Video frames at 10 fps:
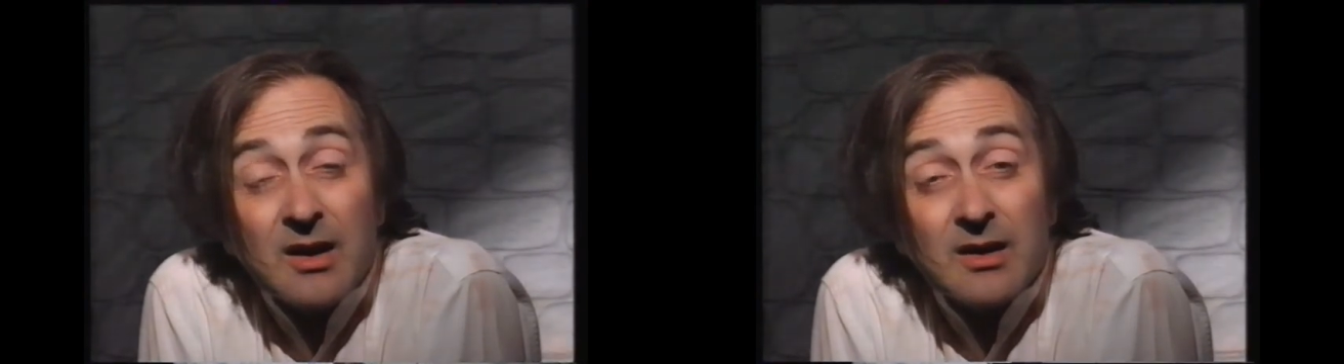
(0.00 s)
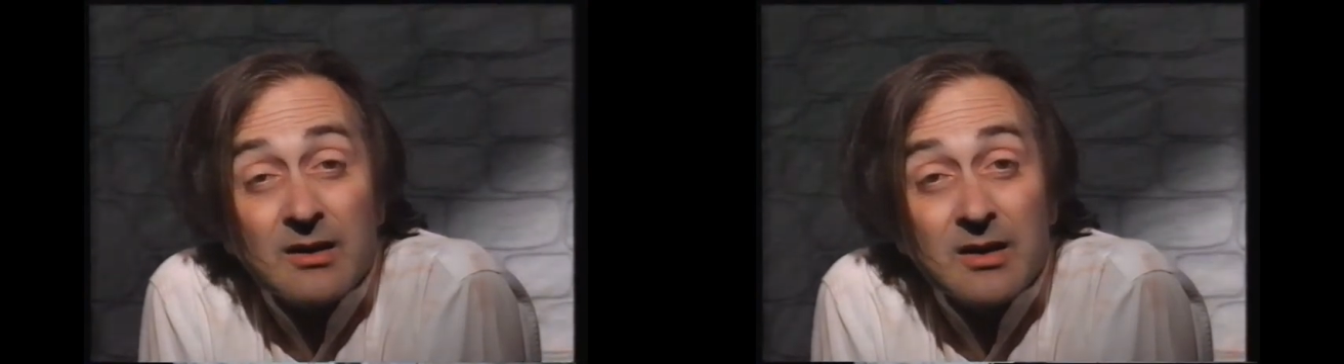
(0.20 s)

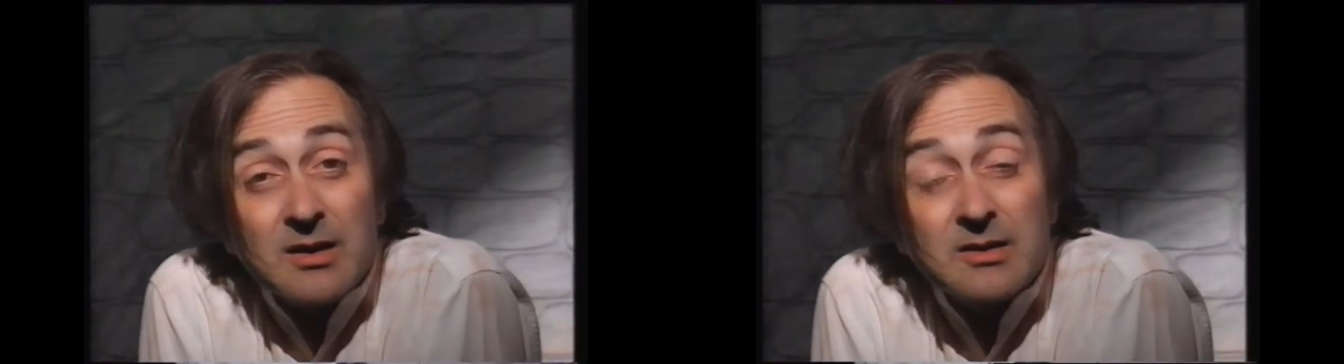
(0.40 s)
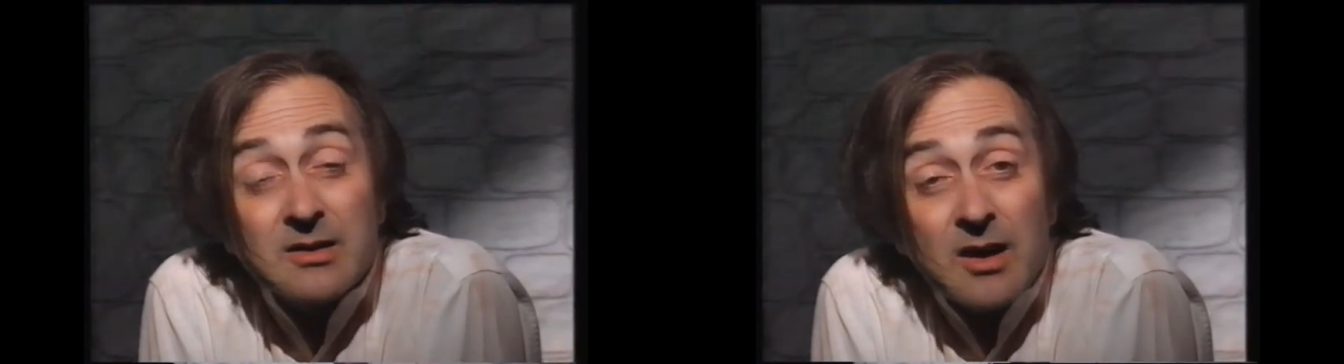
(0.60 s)
in the
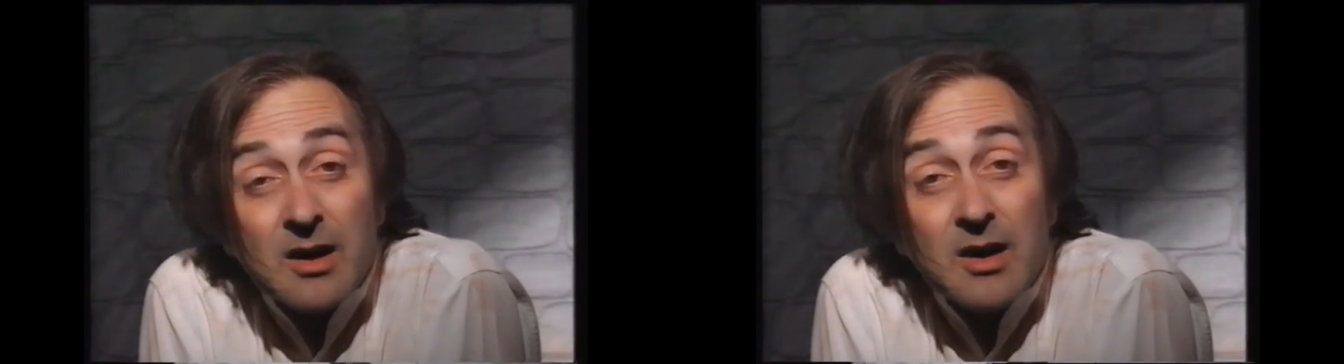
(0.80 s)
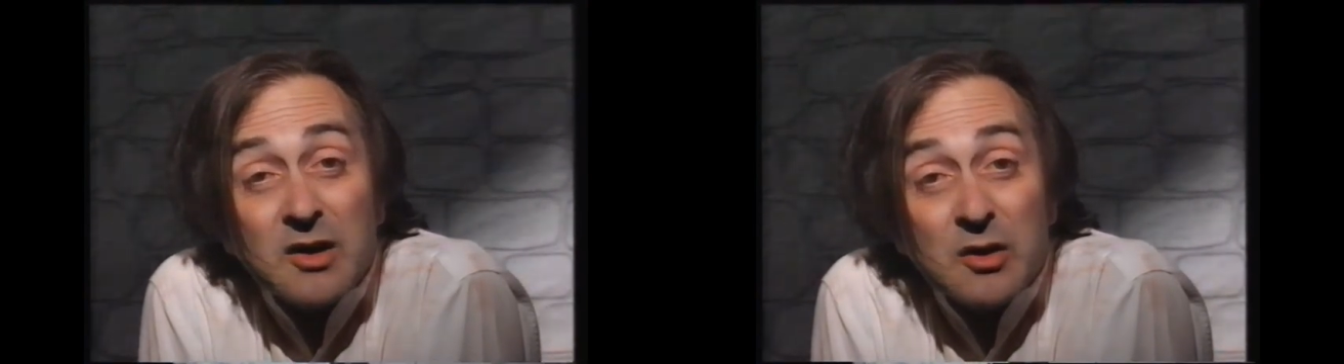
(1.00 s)

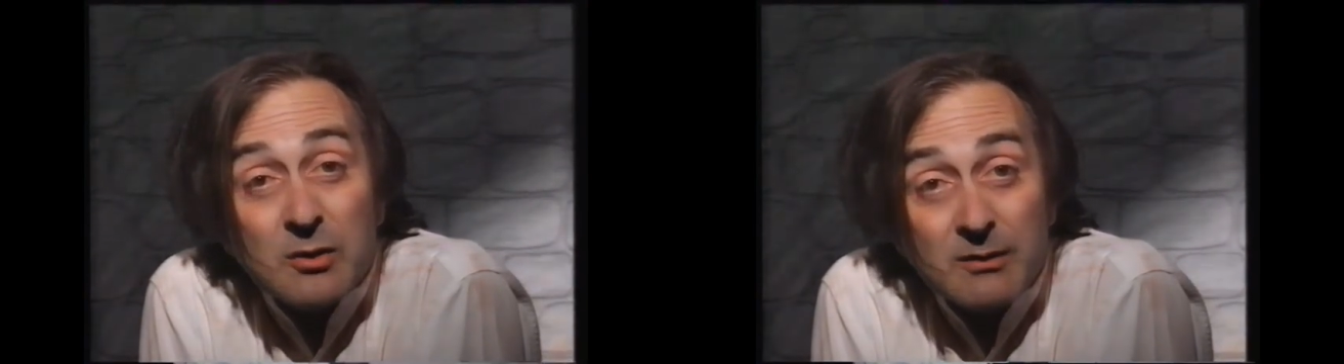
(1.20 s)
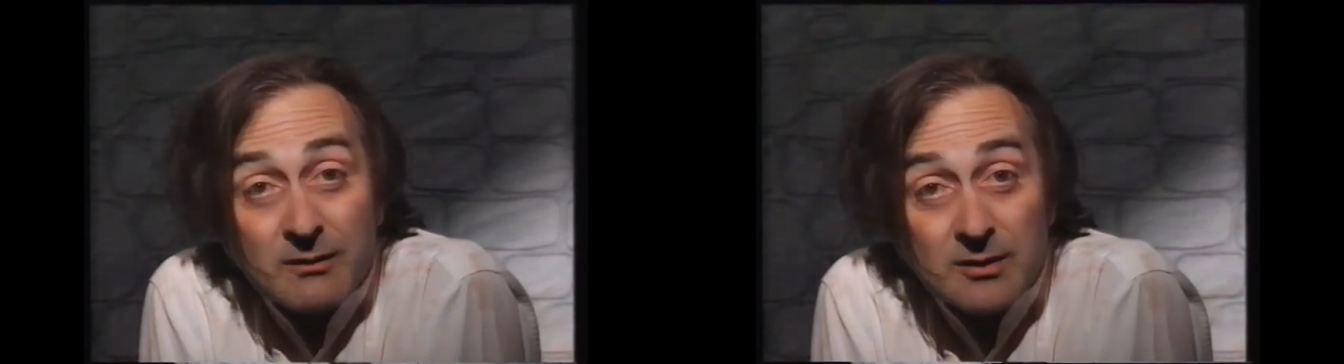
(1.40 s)
entire
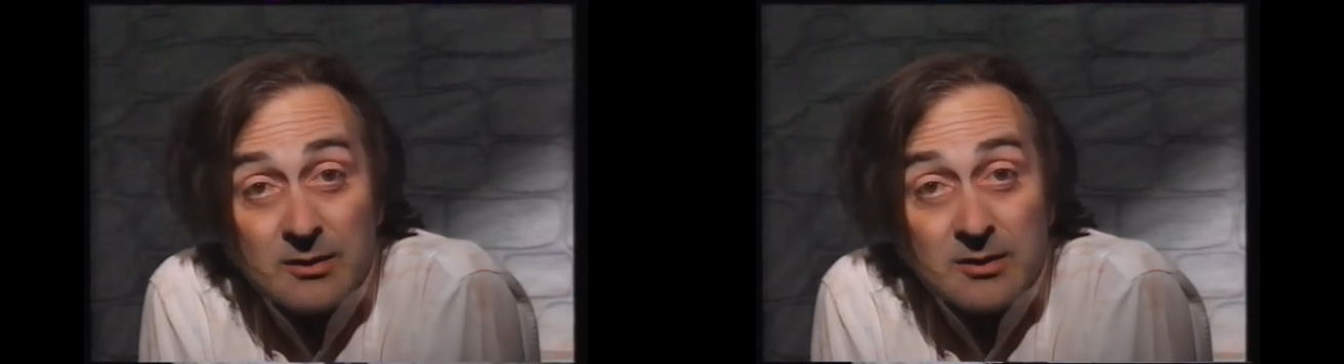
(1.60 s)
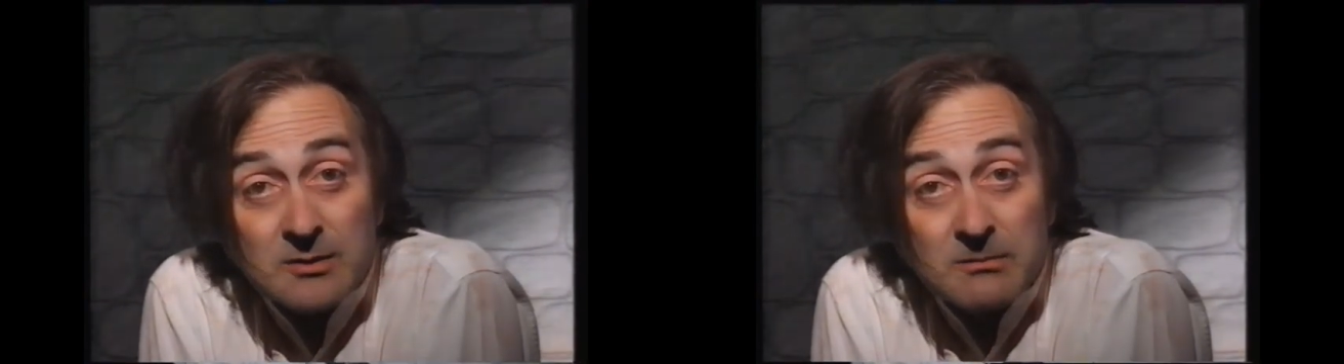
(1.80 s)

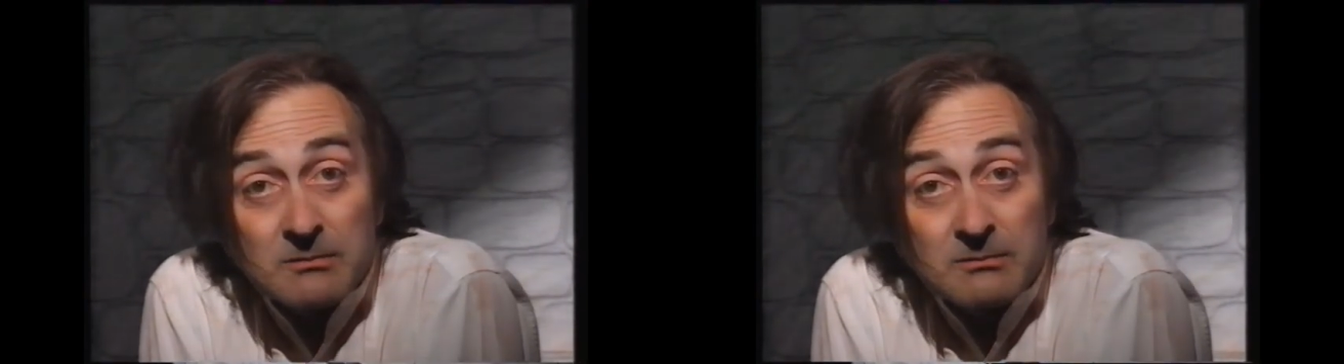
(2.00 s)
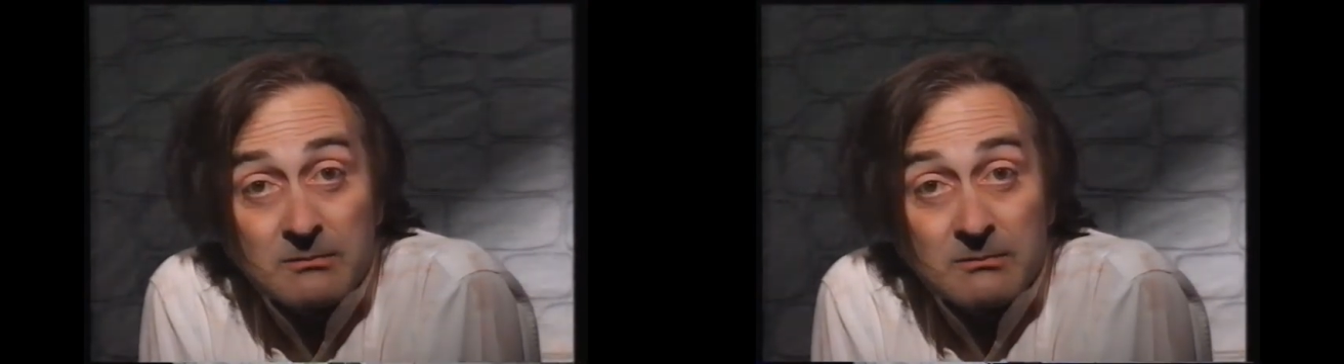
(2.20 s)
universe.
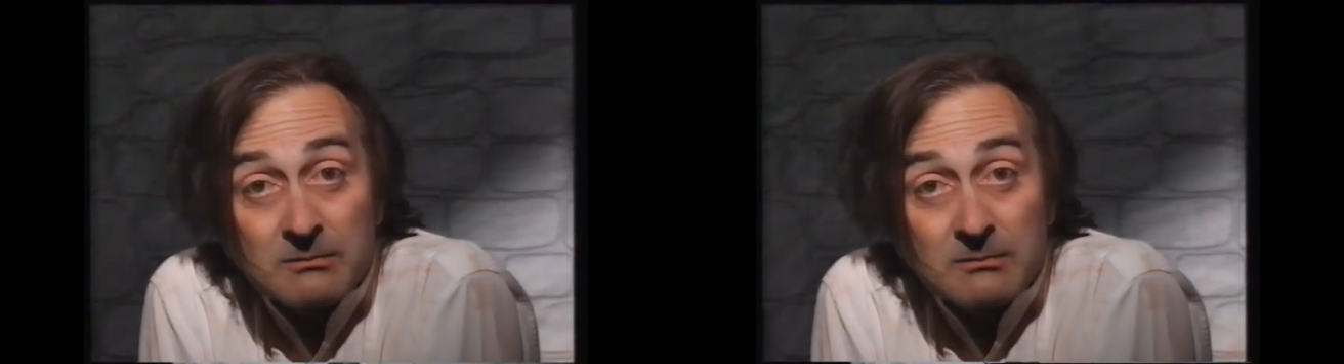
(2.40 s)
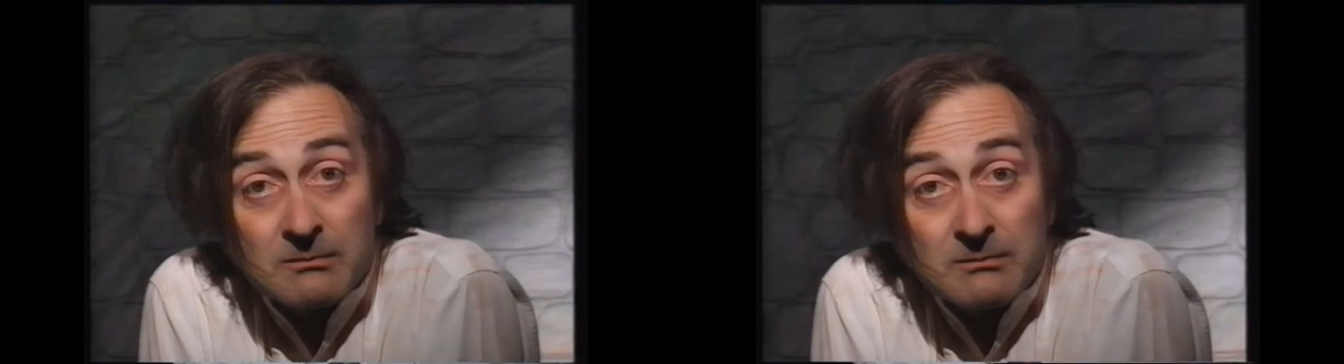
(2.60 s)

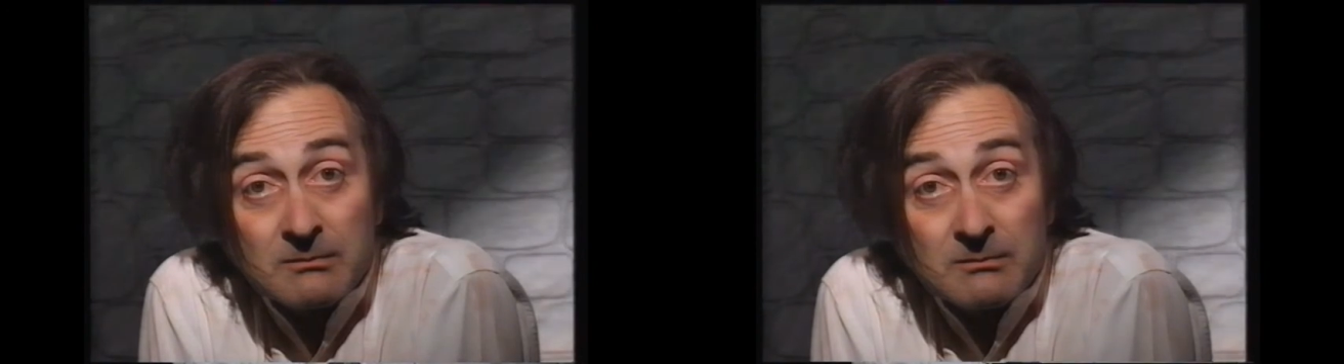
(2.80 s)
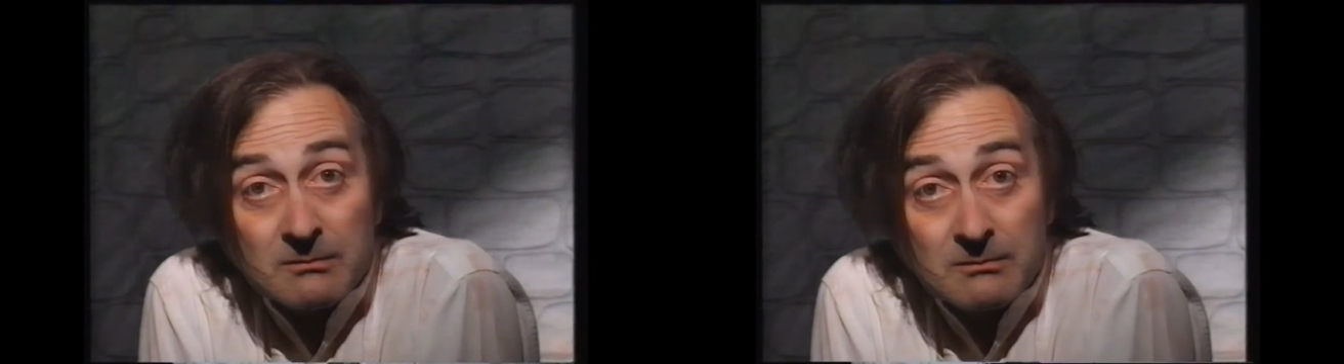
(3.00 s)

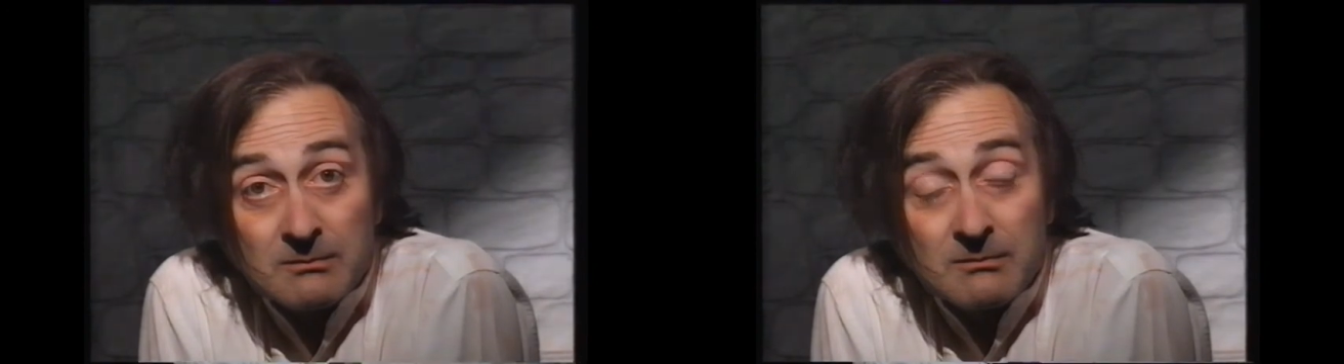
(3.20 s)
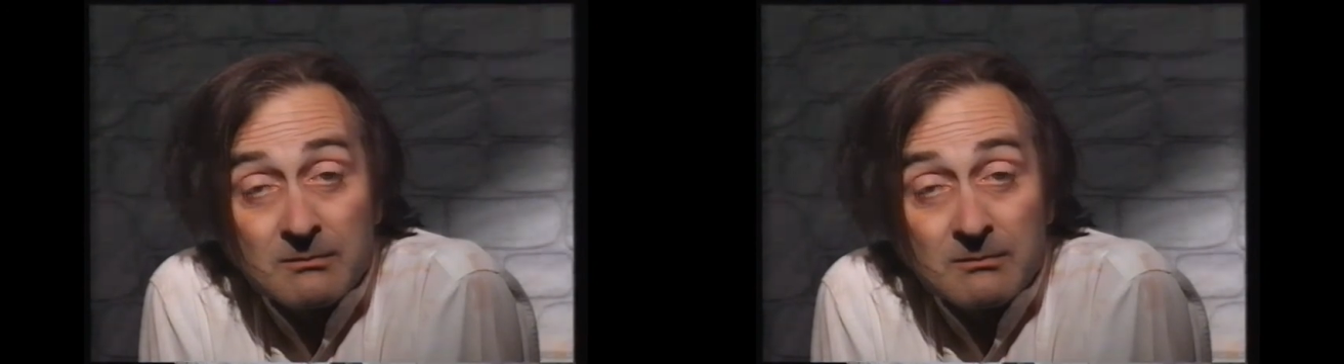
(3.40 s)
Hmm.